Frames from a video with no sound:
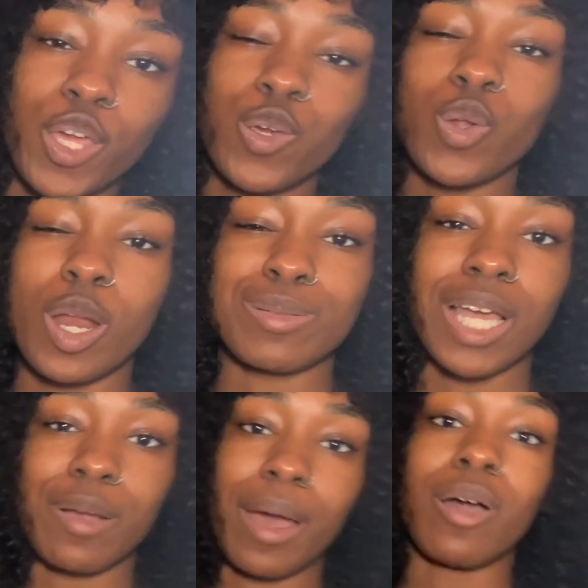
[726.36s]
You know what I'm
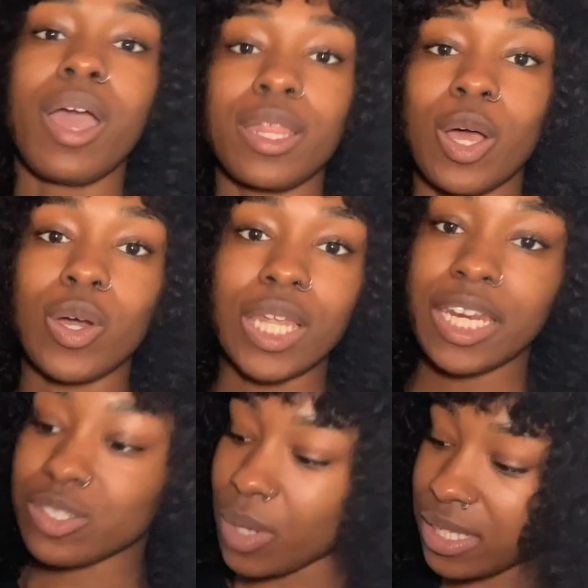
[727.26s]
talking about. The old
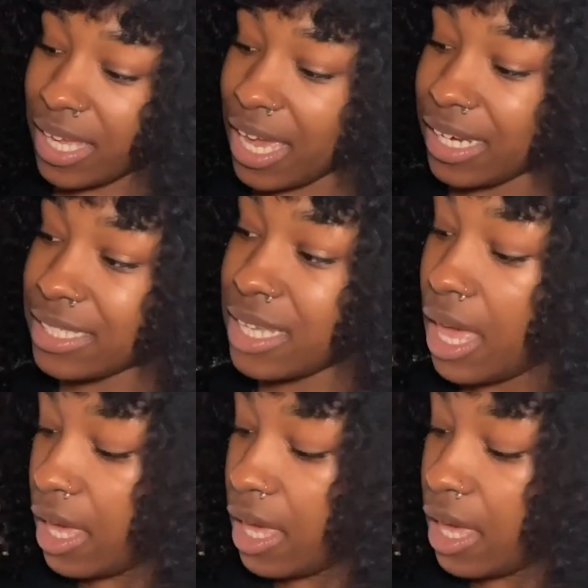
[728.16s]
ladies who had the candies.